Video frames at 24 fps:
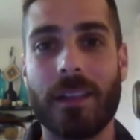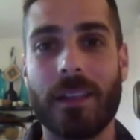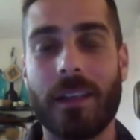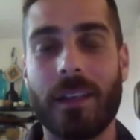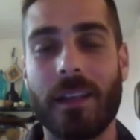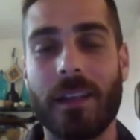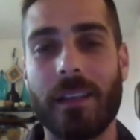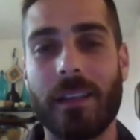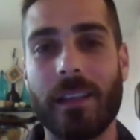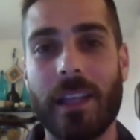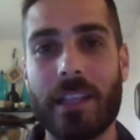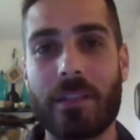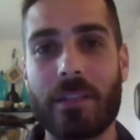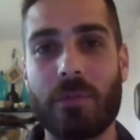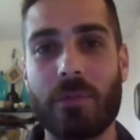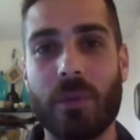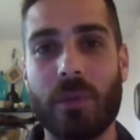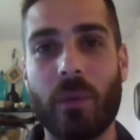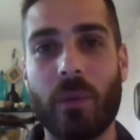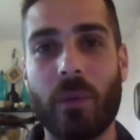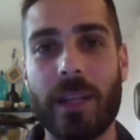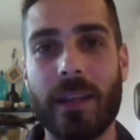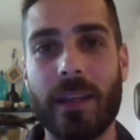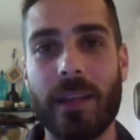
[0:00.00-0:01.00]
unless we
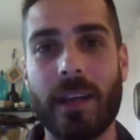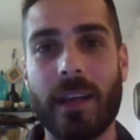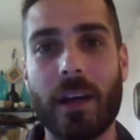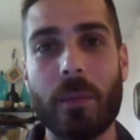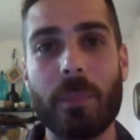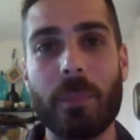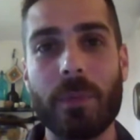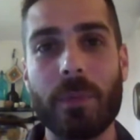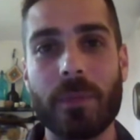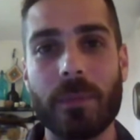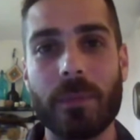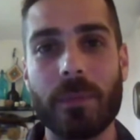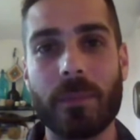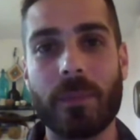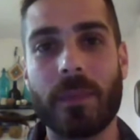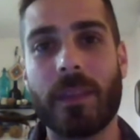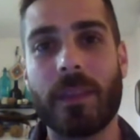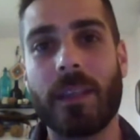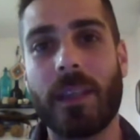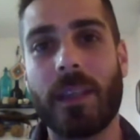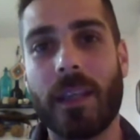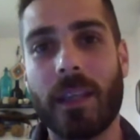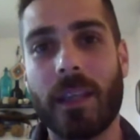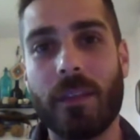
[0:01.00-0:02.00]
wake up
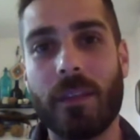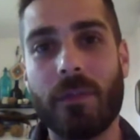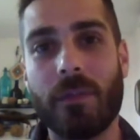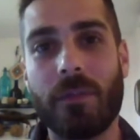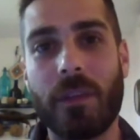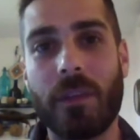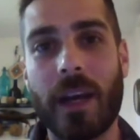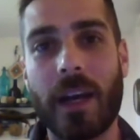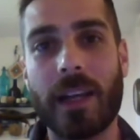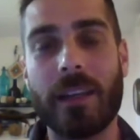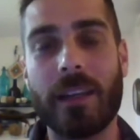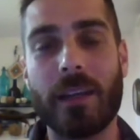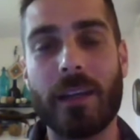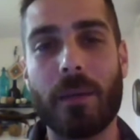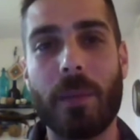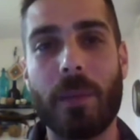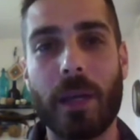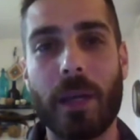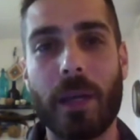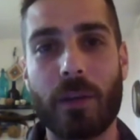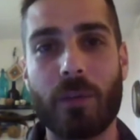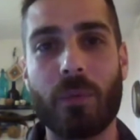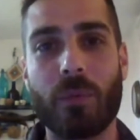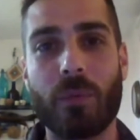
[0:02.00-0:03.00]
and find a
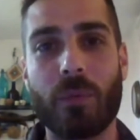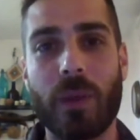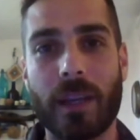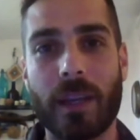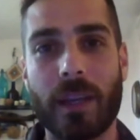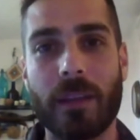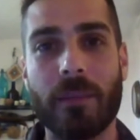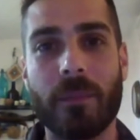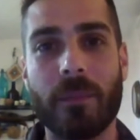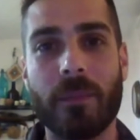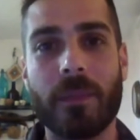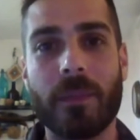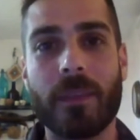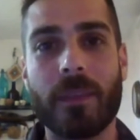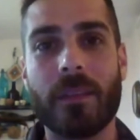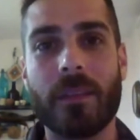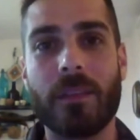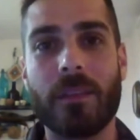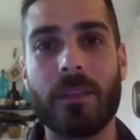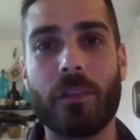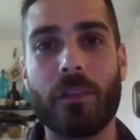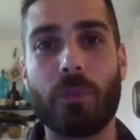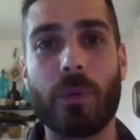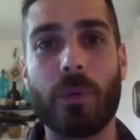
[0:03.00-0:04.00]
better way
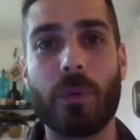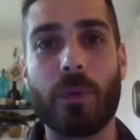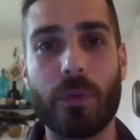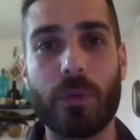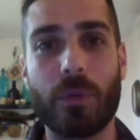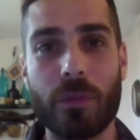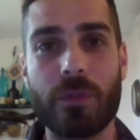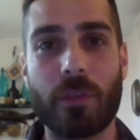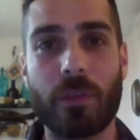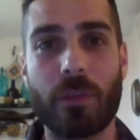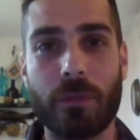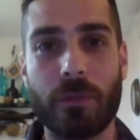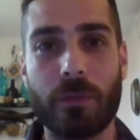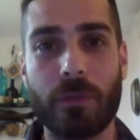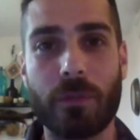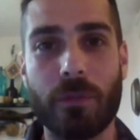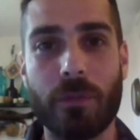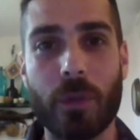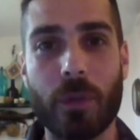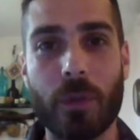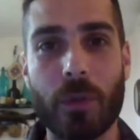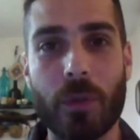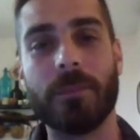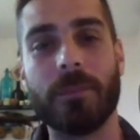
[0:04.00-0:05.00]
to produce our
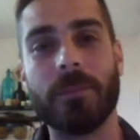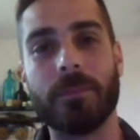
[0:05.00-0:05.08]
food.